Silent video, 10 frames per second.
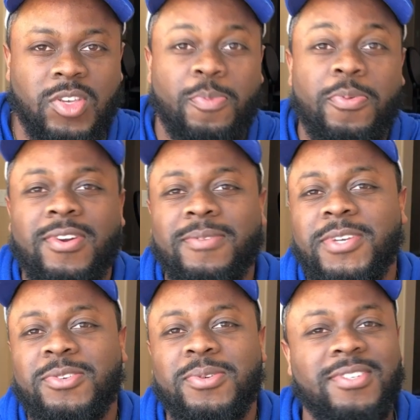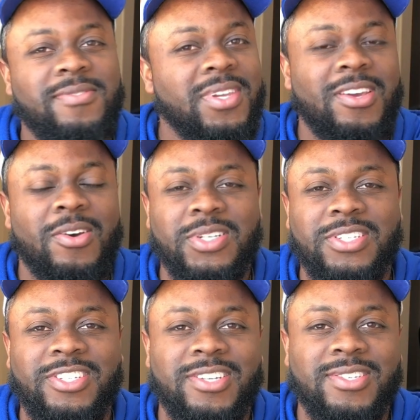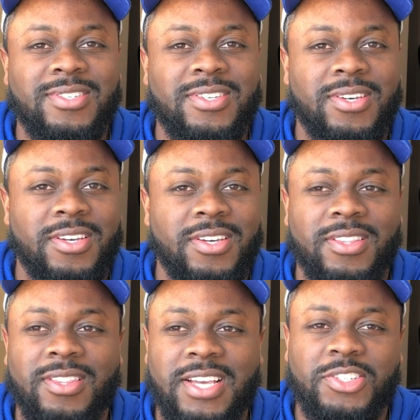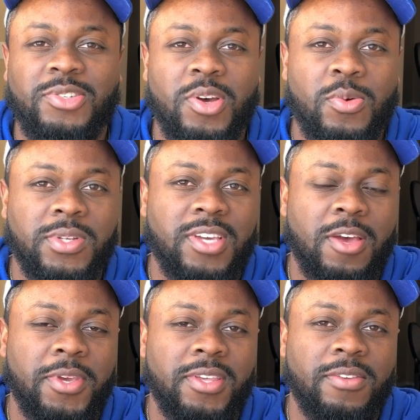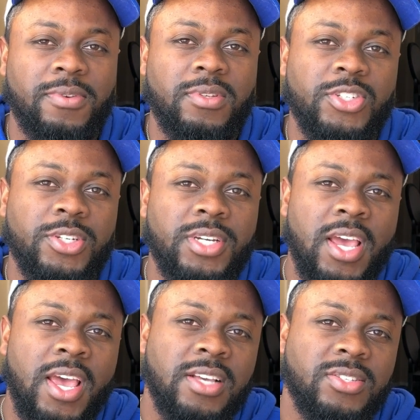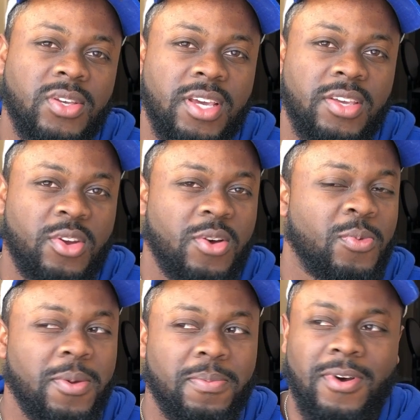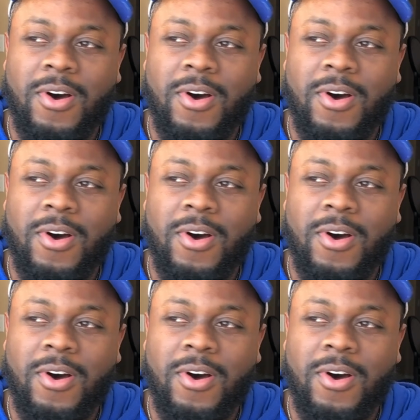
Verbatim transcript: So the point of me doing this video is just to let you know what's coming in the future so that you don't rip